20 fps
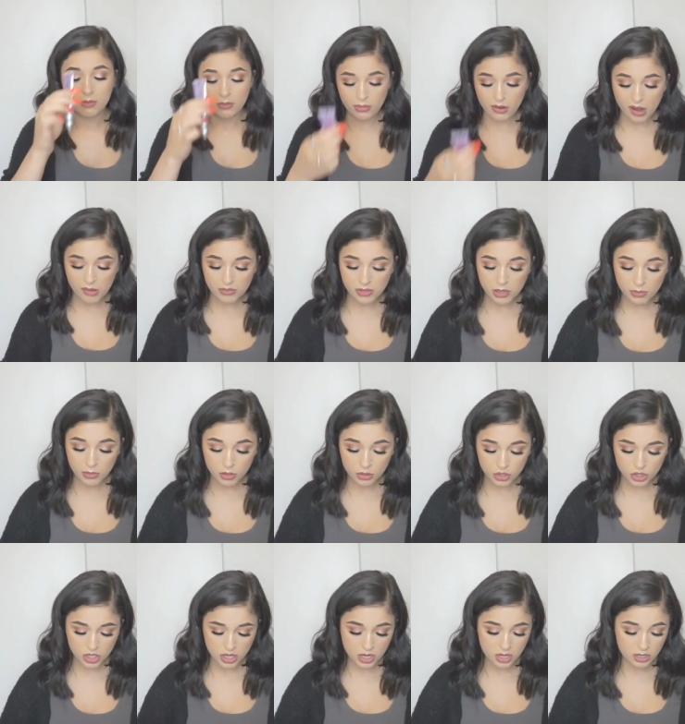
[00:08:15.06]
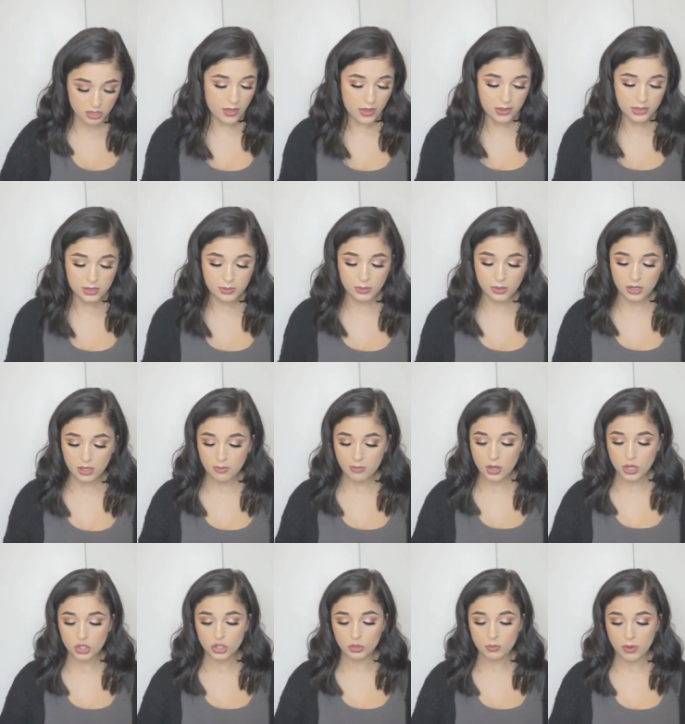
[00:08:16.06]
primer potion. That's pretty
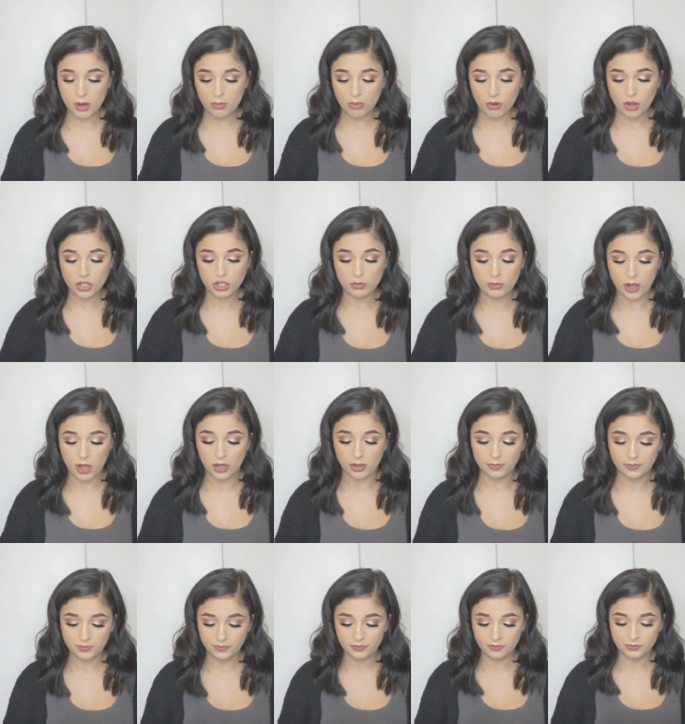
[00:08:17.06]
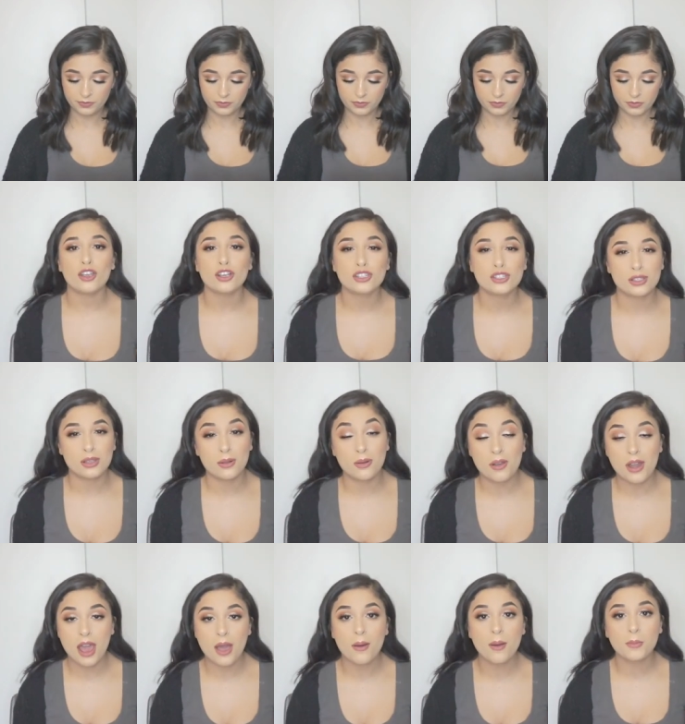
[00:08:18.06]
much my brush belt.
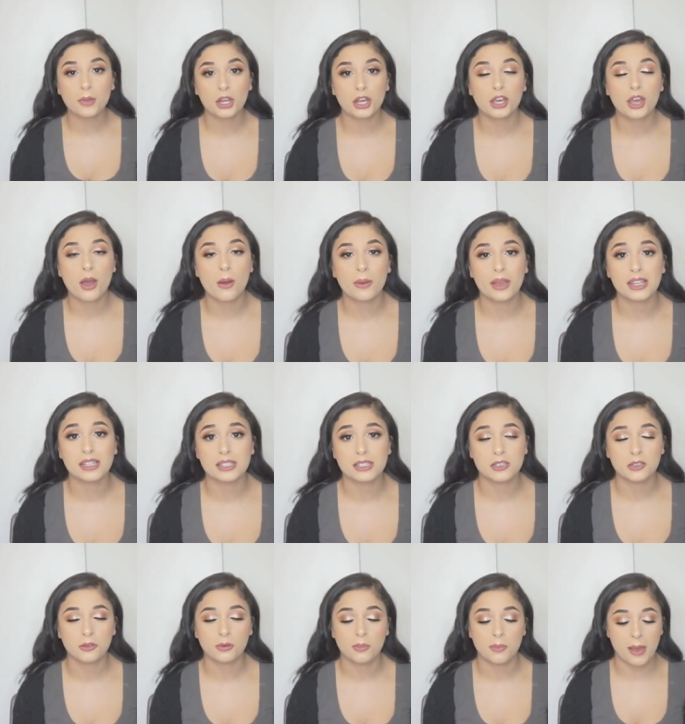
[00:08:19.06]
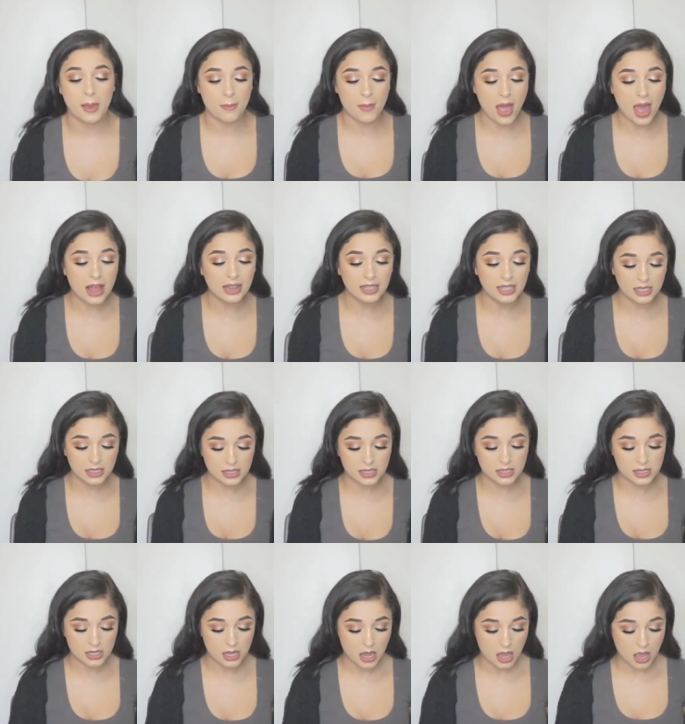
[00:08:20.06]
So now I'm going to go into my
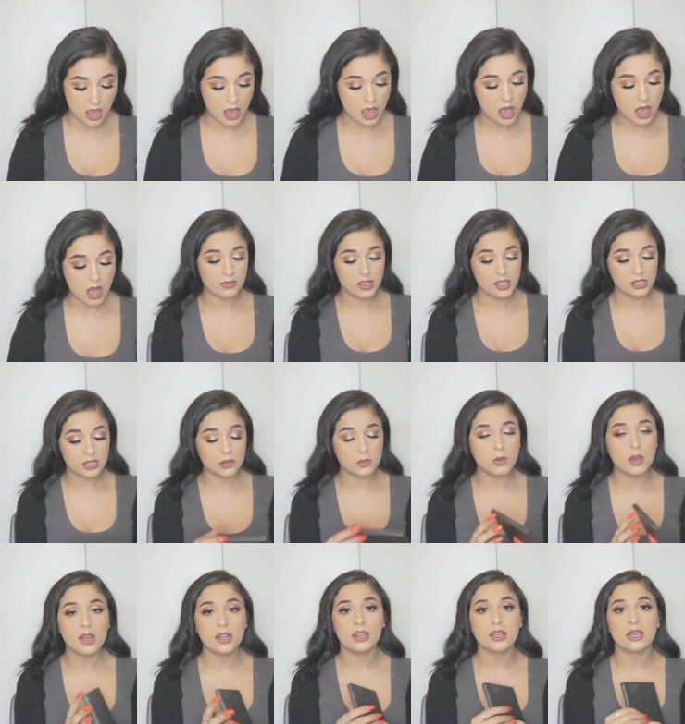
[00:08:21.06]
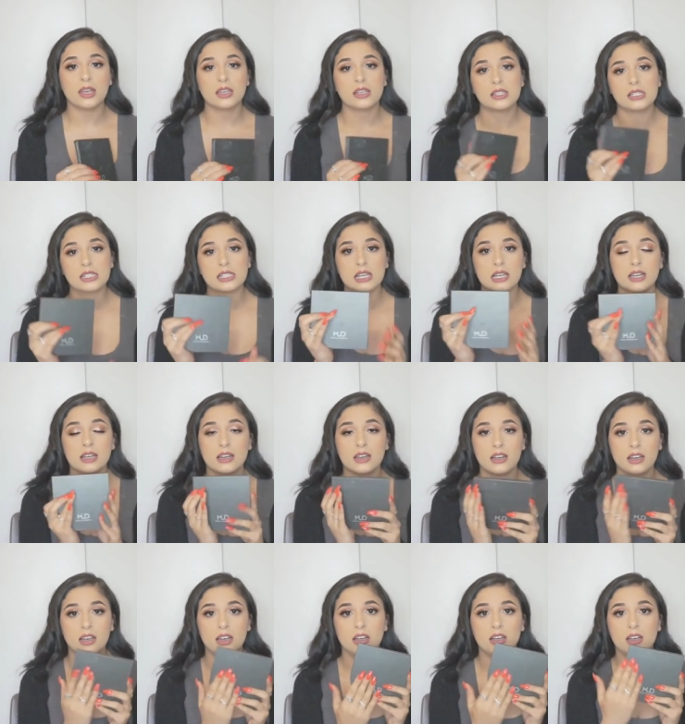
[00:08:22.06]
palettes. This one is like
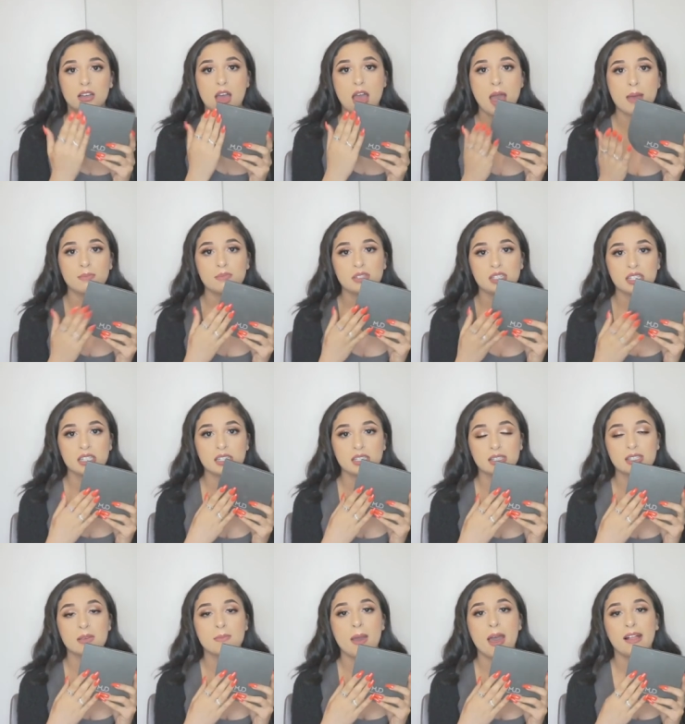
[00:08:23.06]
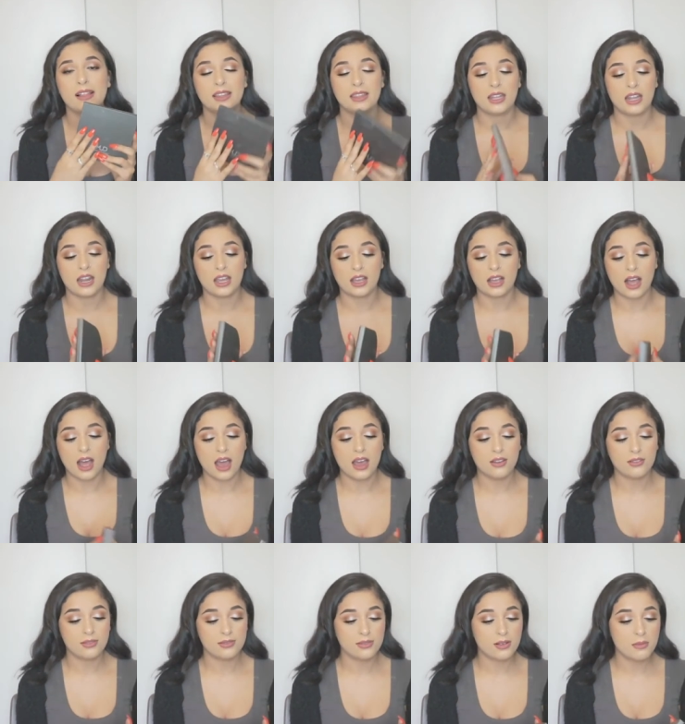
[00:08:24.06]
an empty Z palette that I
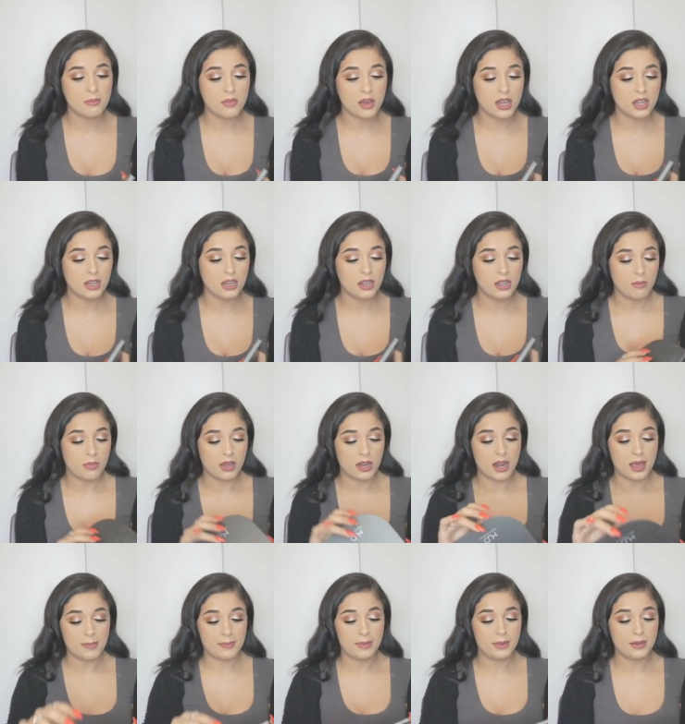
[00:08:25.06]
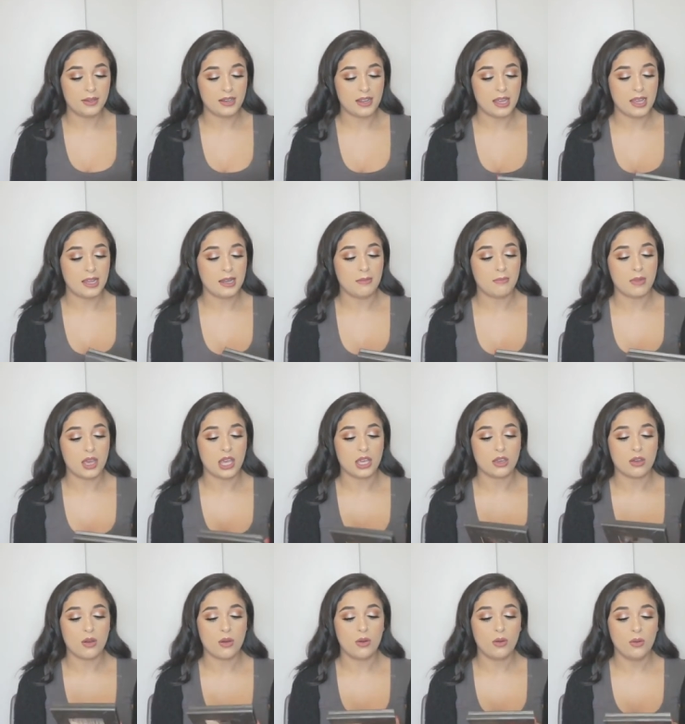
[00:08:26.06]
got from Mud that I put in
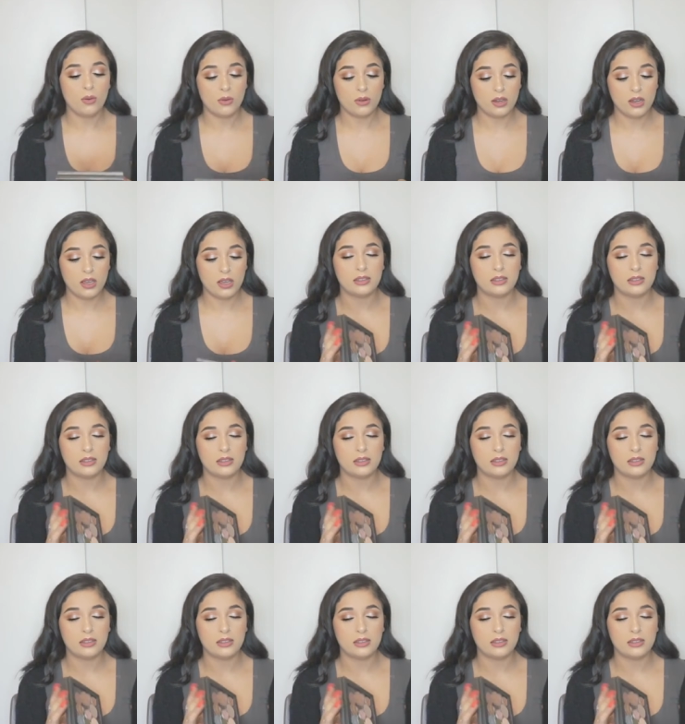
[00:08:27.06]
my own